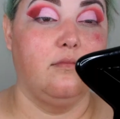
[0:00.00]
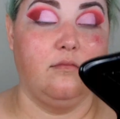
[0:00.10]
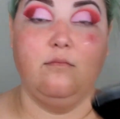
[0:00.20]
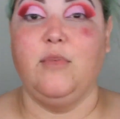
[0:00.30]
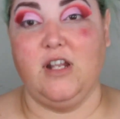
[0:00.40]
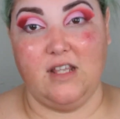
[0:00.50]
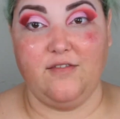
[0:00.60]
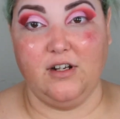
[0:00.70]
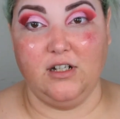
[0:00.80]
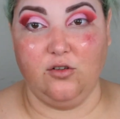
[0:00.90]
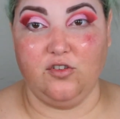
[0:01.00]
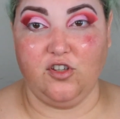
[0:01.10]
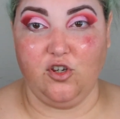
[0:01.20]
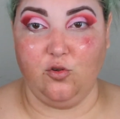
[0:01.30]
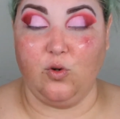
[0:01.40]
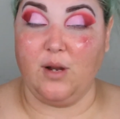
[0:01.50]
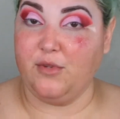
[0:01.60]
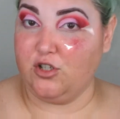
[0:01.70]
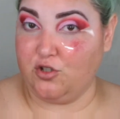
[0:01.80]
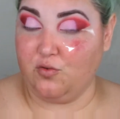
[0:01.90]
But it definitely looks cute. What I'm
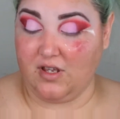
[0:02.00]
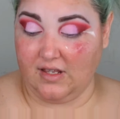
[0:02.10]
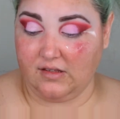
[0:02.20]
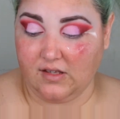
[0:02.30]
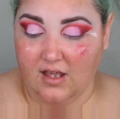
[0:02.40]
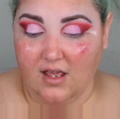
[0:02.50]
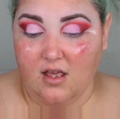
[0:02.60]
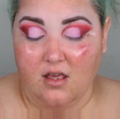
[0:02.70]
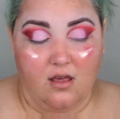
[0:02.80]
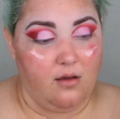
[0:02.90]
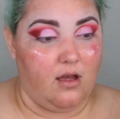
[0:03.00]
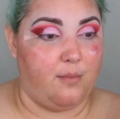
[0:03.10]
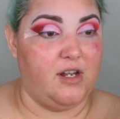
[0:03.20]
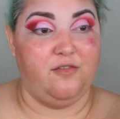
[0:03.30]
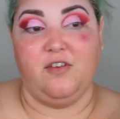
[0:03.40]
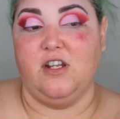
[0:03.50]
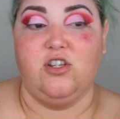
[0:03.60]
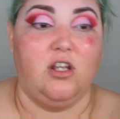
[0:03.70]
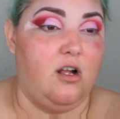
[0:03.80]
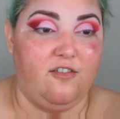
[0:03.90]
going to do is, I'm going to finish
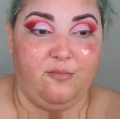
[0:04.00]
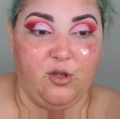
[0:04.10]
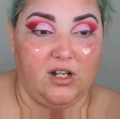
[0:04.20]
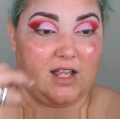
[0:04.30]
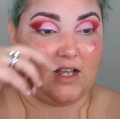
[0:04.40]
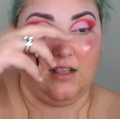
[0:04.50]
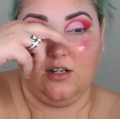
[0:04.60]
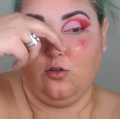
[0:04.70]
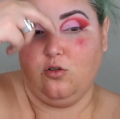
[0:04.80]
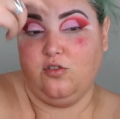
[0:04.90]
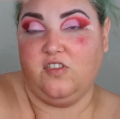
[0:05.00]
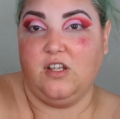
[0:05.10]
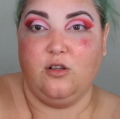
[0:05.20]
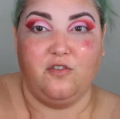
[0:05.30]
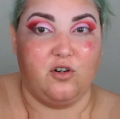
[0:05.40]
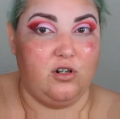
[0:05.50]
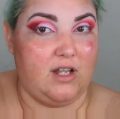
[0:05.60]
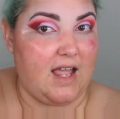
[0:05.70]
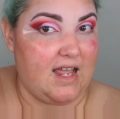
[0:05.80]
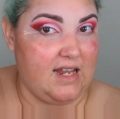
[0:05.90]
it off putting like a little silver
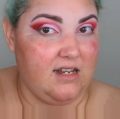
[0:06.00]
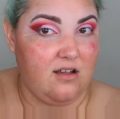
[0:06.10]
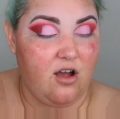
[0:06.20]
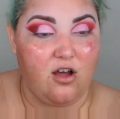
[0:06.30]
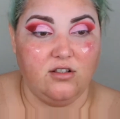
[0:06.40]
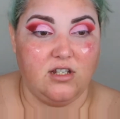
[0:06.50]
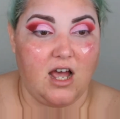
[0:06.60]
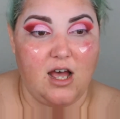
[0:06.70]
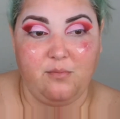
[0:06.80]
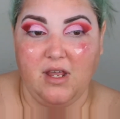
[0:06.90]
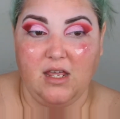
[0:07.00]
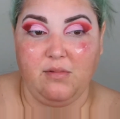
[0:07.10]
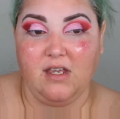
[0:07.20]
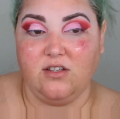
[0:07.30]
line on top maybe,